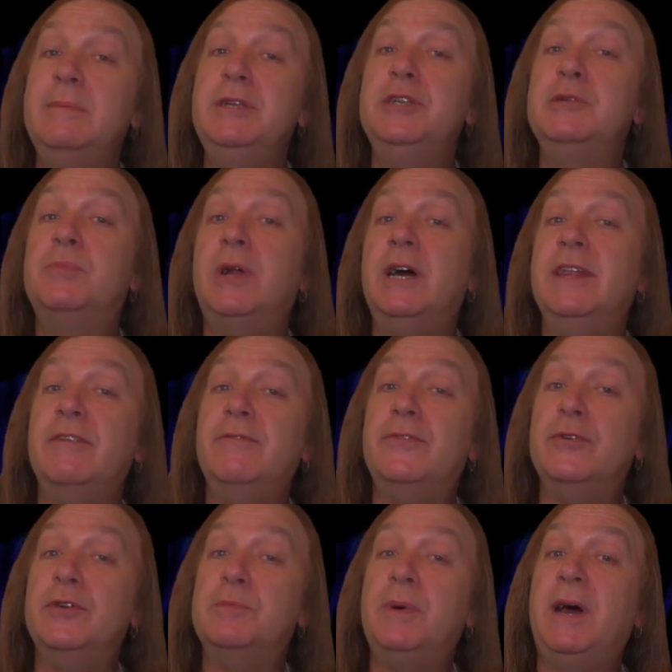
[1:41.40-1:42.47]
me just play that
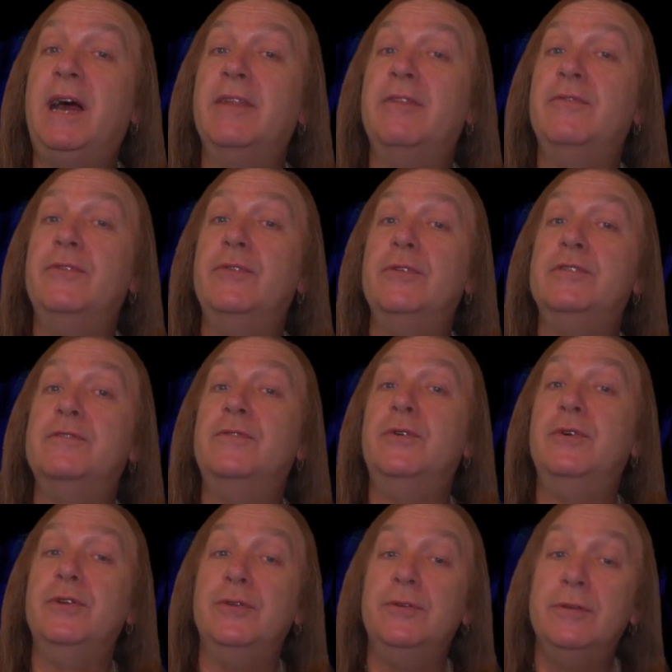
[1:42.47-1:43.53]
first part of the verse
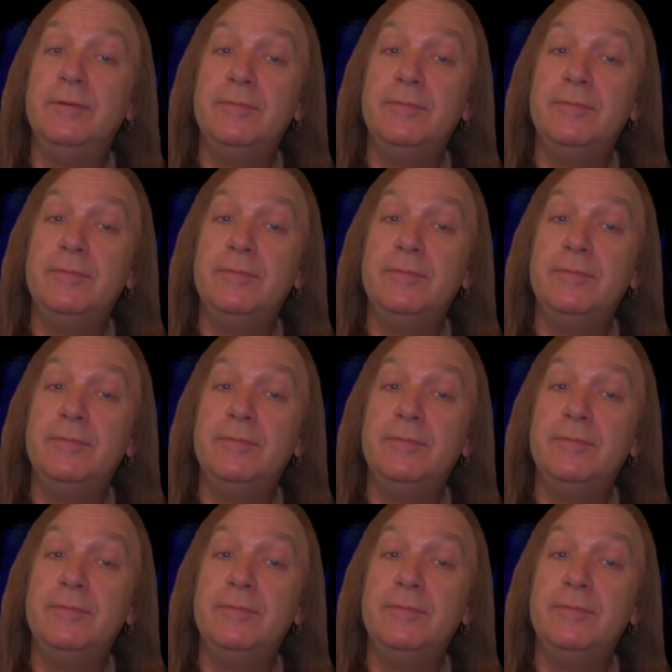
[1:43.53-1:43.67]
for you.